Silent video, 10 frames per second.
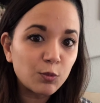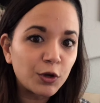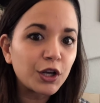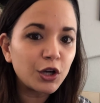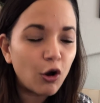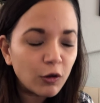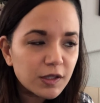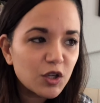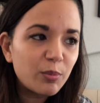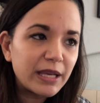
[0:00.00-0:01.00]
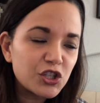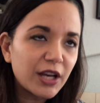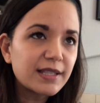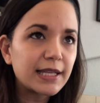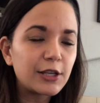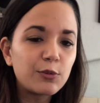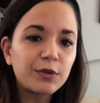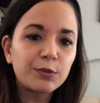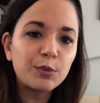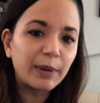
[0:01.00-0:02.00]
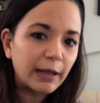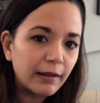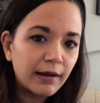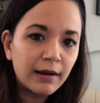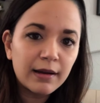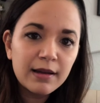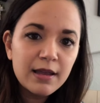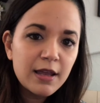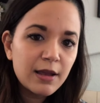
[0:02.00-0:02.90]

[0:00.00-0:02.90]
We're going to also be injecting you with rubella,